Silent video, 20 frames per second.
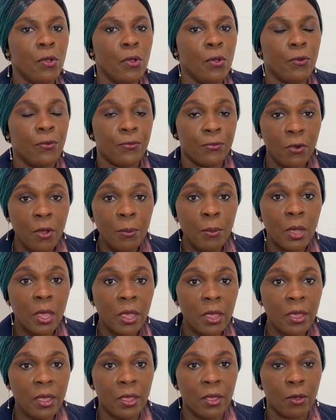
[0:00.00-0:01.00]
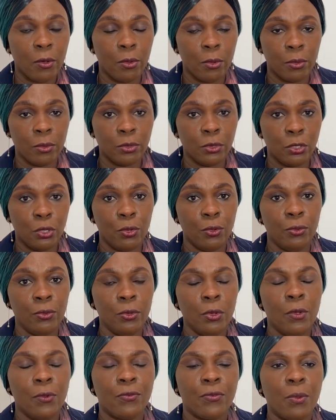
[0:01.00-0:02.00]
from her or,
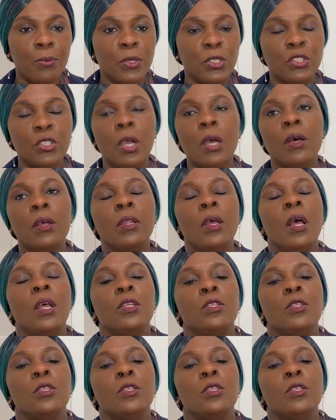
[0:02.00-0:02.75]
from the child.